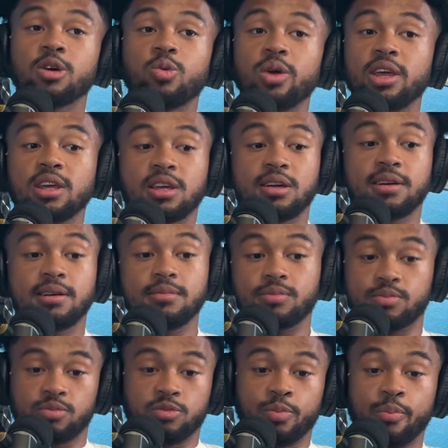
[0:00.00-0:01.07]
queen
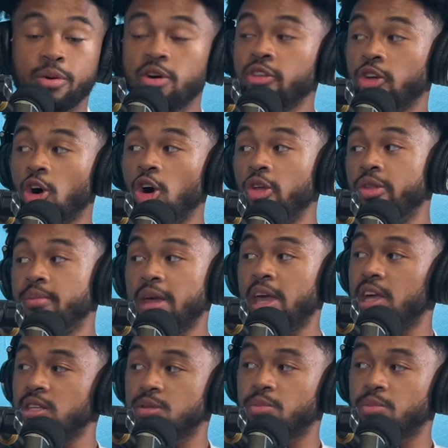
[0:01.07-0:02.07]
birth all them ants,